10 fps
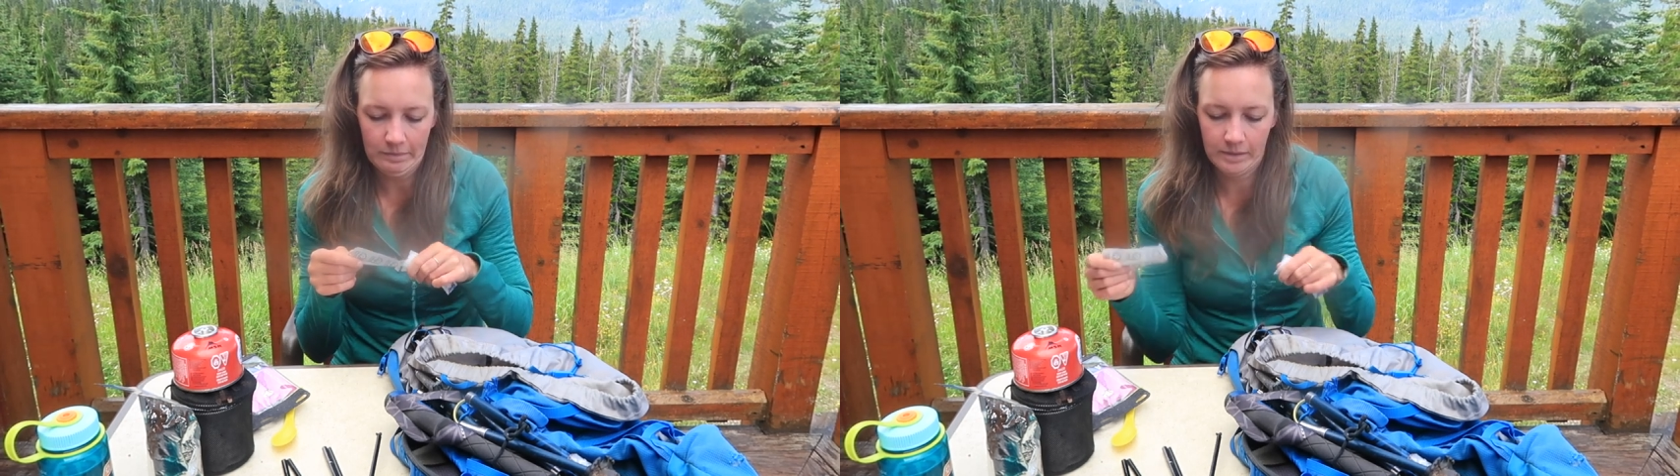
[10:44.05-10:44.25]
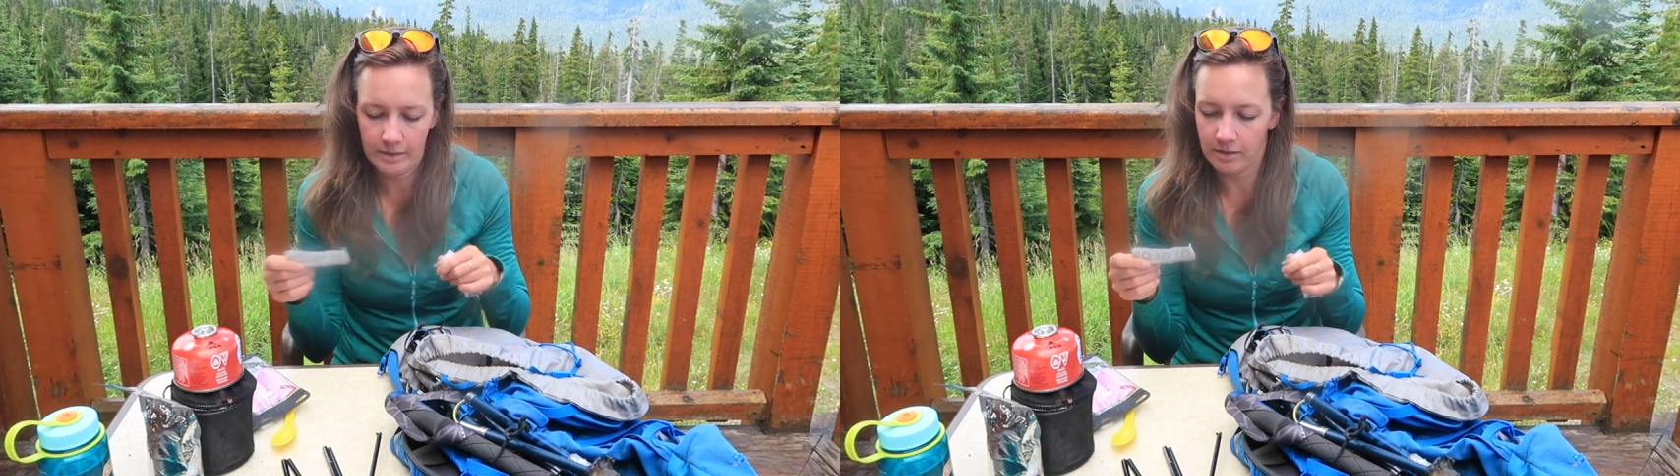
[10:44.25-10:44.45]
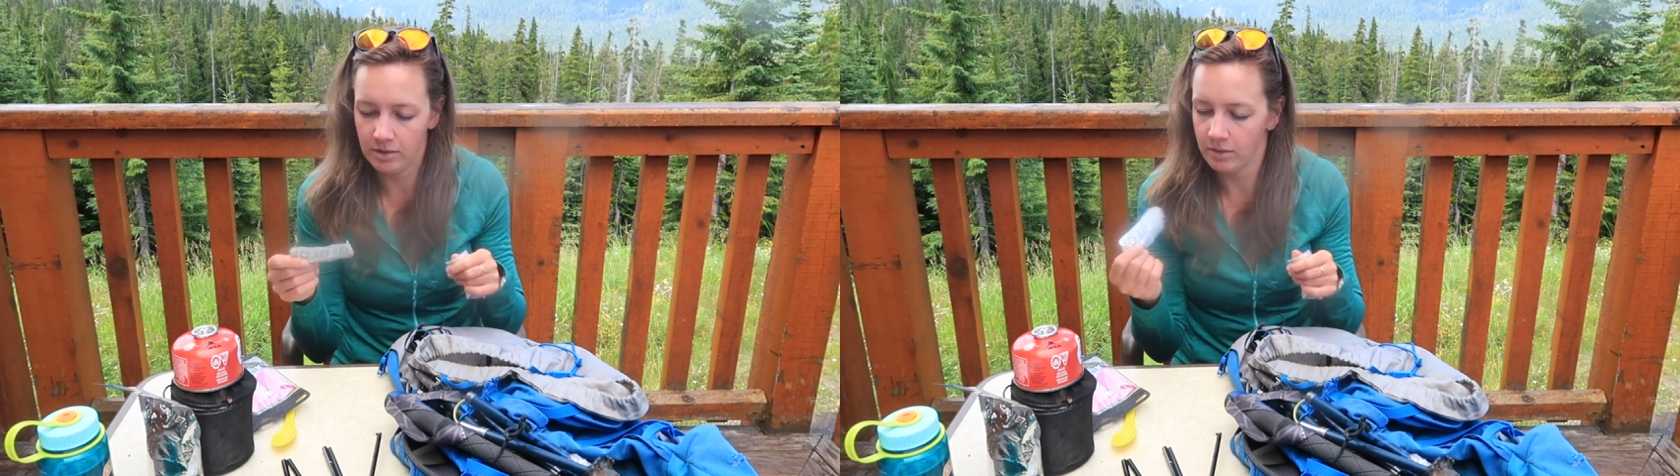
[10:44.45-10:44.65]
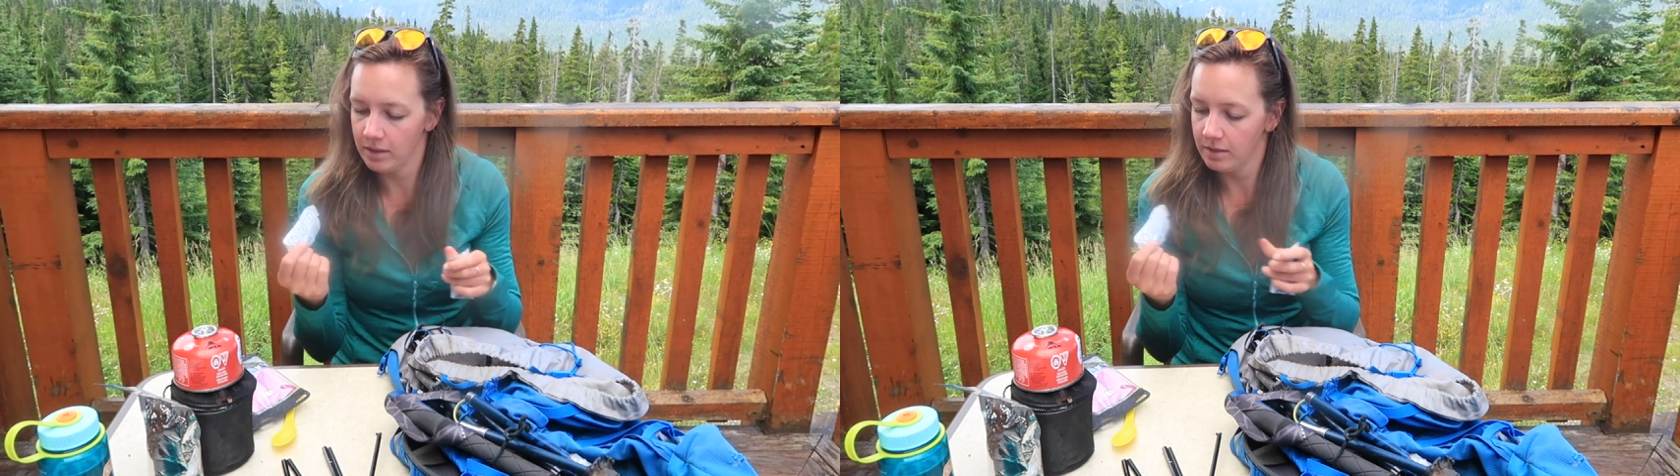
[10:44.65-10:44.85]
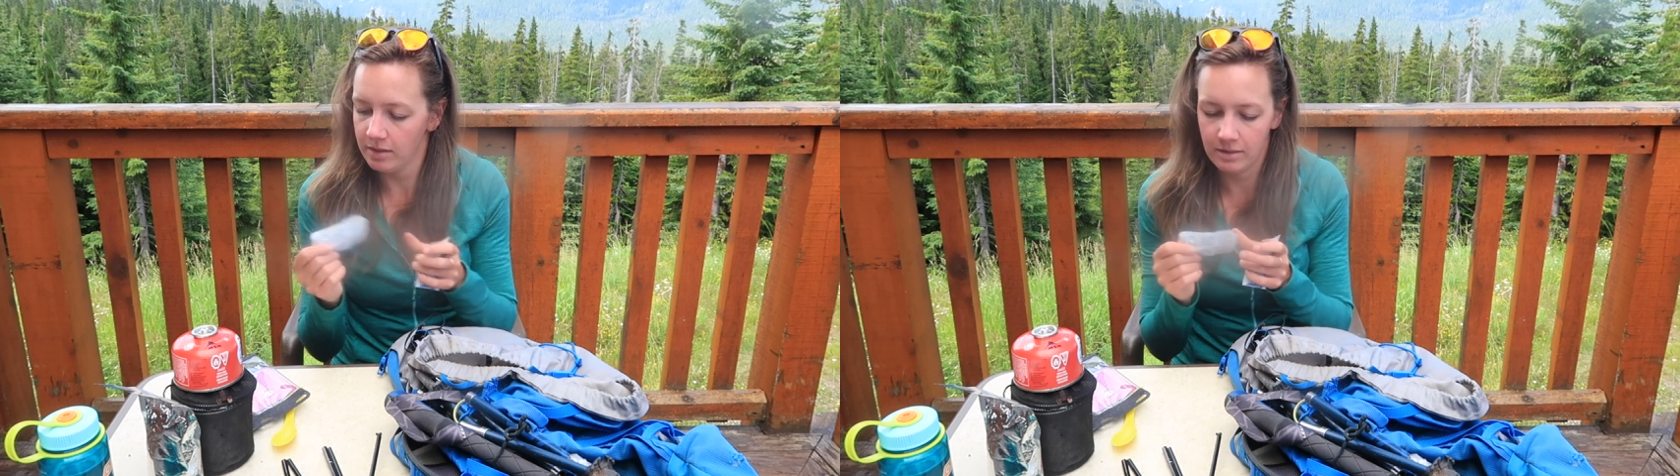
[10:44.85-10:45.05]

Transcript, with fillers: stuck to it,